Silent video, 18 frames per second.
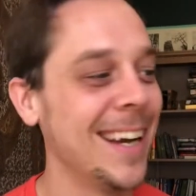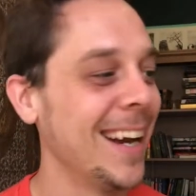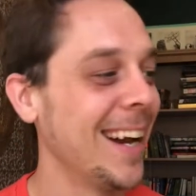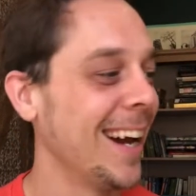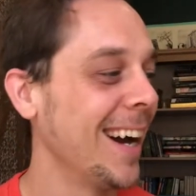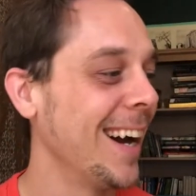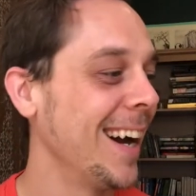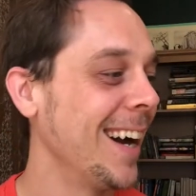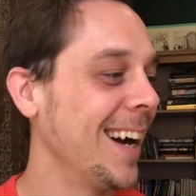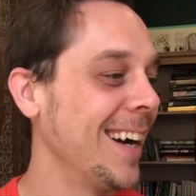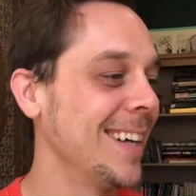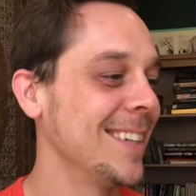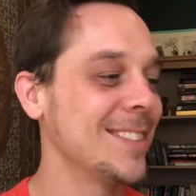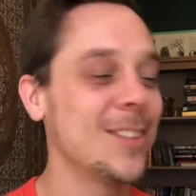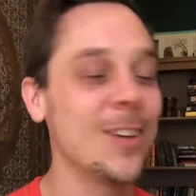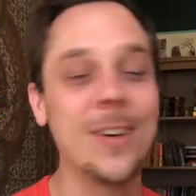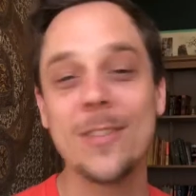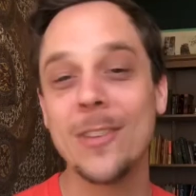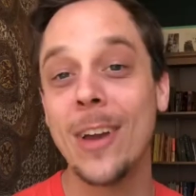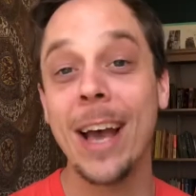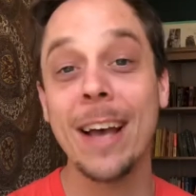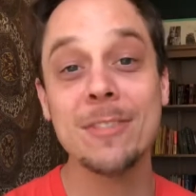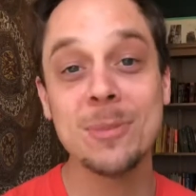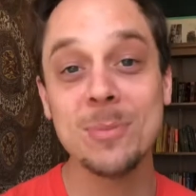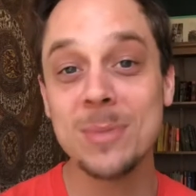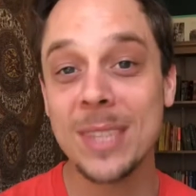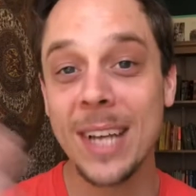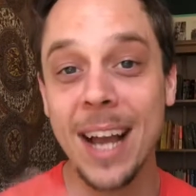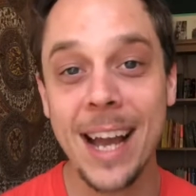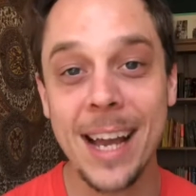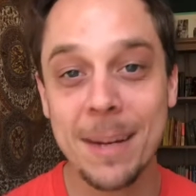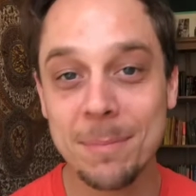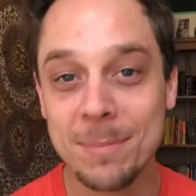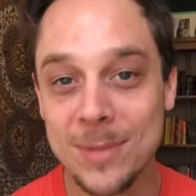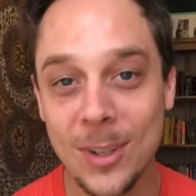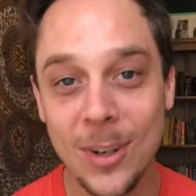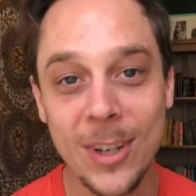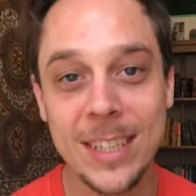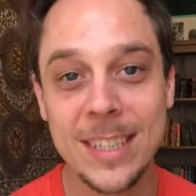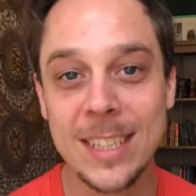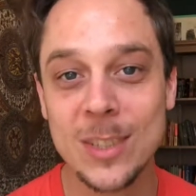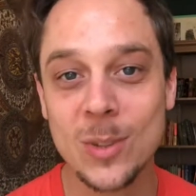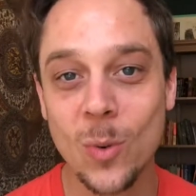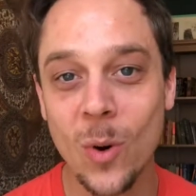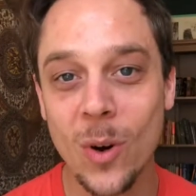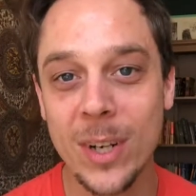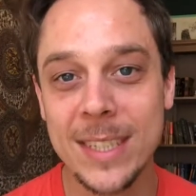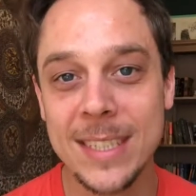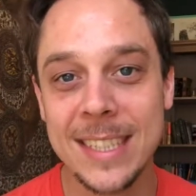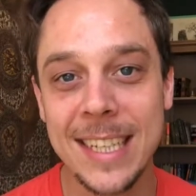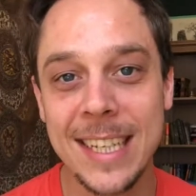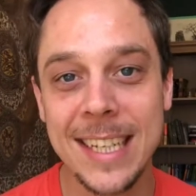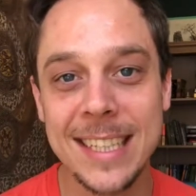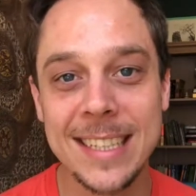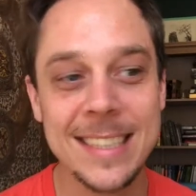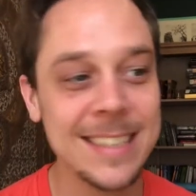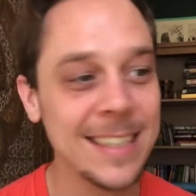So if you have some time during this quarantine,